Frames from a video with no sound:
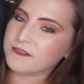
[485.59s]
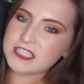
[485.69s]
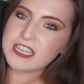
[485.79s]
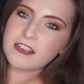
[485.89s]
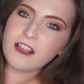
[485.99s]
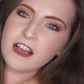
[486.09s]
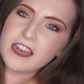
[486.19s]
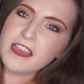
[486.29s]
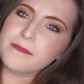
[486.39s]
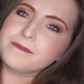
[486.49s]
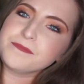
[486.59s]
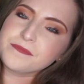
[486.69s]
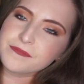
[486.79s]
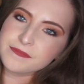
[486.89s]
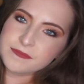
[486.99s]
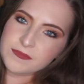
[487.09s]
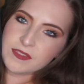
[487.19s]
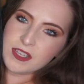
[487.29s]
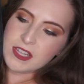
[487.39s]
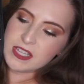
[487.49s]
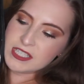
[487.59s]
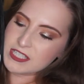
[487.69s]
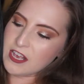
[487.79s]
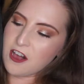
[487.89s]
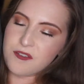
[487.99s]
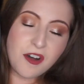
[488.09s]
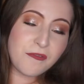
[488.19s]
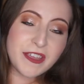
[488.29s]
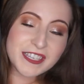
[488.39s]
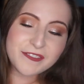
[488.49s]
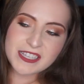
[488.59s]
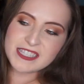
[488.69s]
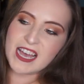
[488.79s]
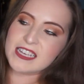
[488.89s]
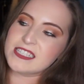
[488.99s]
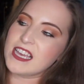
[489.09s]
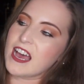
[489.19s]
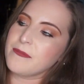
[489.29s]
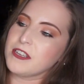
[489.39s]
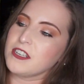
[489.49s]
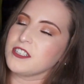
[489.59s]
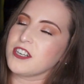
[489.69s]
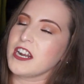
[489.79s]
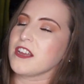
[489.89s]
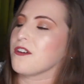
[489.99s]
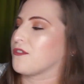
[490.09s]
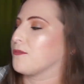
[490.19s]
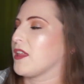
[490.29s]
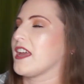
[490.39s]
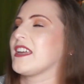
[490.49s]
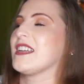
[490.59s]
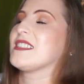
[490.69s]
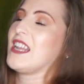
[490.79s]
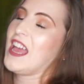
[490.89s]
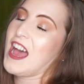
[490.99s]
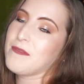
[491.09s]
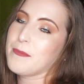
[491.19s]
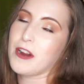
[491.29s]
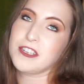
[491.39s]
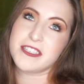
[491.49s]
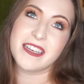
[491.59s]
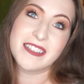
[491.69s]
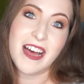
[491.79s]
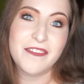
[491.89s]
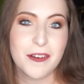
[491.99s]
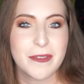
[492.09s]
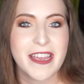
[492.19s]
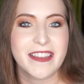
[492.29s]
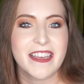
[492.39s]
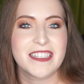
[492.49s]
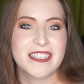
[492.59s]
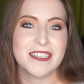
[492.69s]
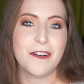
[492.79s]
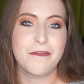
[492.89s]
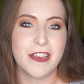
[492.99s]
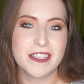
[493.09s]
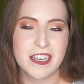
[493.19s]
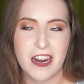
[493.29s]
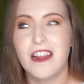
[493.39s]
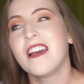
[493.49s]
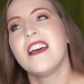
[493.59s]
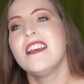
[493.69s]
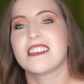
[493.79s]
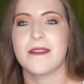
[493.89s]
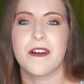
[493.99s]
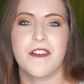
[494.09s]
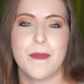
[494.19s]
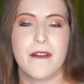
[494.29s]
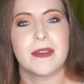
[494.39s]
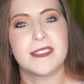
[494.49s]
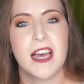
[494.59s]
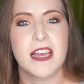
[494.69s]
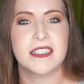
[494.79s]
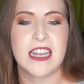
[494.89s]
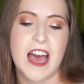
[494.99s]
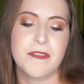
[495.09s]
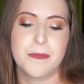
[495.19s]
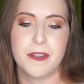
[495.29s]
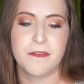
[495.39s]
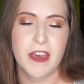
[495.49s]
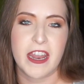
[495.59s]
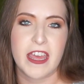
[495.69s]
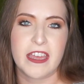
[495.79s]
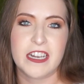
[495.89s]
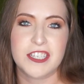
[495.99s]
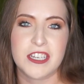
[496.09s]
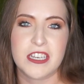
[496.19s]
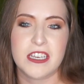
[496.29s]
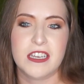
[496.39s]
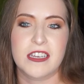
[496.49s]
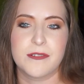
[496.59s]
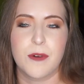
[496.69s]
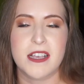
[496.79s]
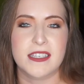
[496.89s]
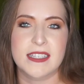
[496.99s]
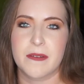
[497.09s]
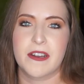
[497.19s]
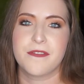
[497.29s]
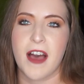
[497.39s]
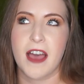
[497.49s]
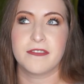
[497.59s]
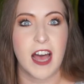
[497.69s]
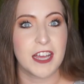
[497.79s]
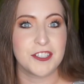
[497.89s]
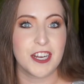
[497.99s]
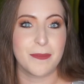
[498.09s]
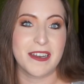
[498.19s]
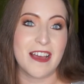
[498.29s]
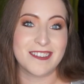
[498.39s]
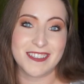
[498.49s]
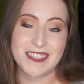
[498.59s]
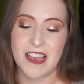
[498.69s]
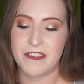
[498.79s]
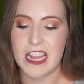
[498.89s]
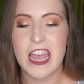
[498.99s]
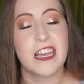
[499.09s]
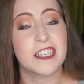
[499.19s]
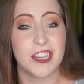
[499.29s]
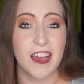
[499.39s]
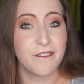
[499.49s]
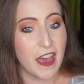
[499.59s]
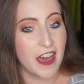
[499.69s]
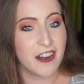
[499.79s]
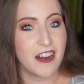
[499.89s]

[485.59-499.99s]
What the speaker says: teal on it. So hopefully this fits Sassy. I've been trying to go through blankets, and I have been purchasing a lot of them lately to see what fits her. Some of them have been duds and haven't been fitting, and she was a 75 last year, but now she's a 78 because she got fatter